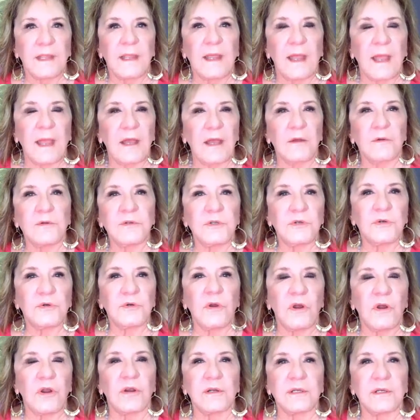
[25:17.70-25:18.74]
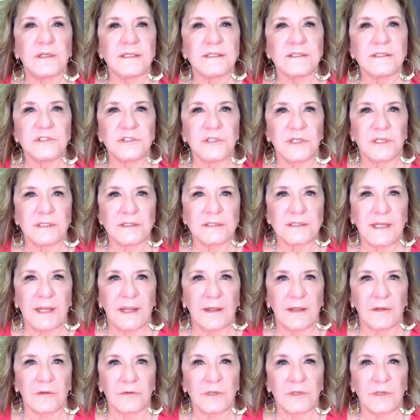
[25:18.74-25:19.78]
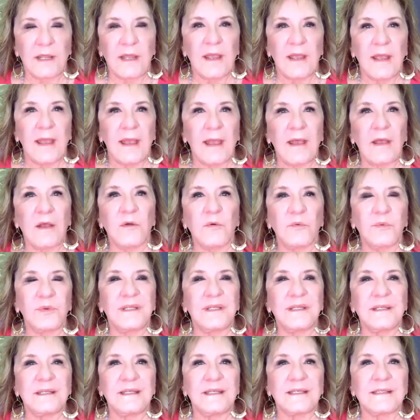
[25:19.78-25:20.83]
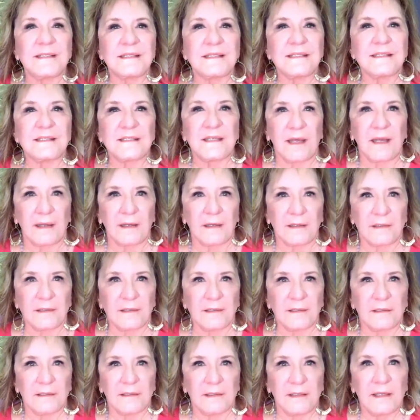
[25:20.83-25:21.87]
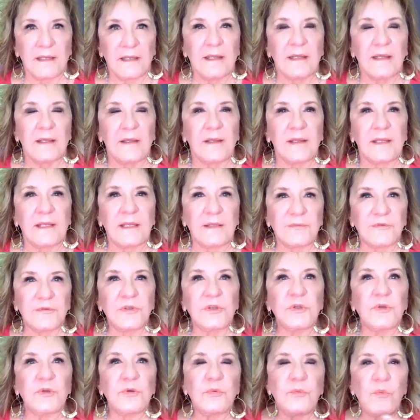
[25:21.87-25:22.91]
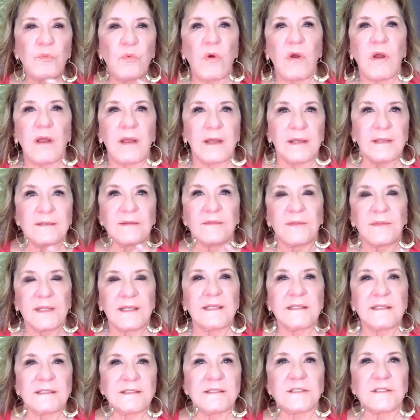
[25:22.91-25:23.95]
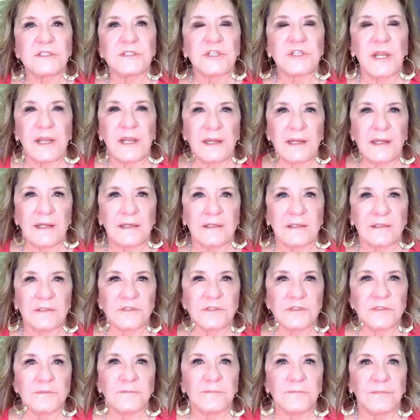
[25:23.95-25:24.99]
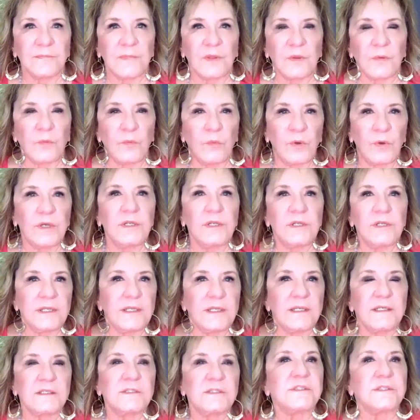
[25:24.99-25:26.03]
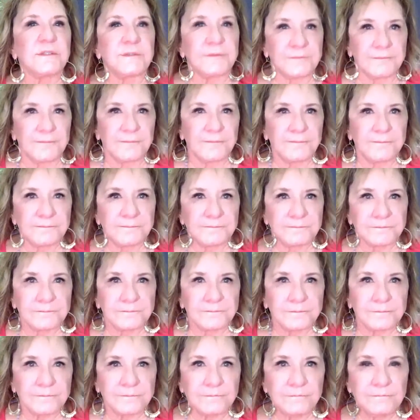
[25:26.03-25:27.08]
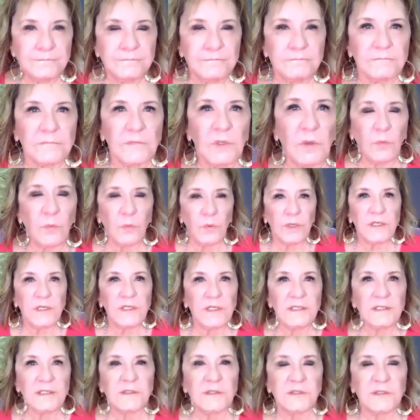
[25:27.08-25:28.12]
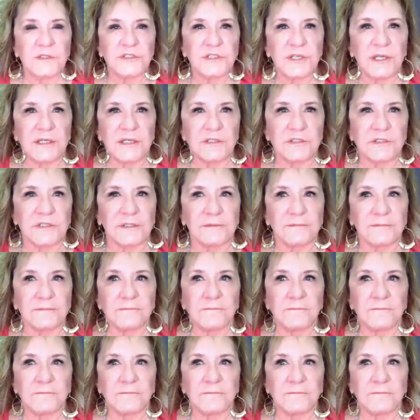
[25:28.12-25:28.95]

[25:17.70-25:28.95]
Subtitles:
how your heart gets shut down, how we get stuck. If you want things to change, what are you going to do? What are you going to do to change it?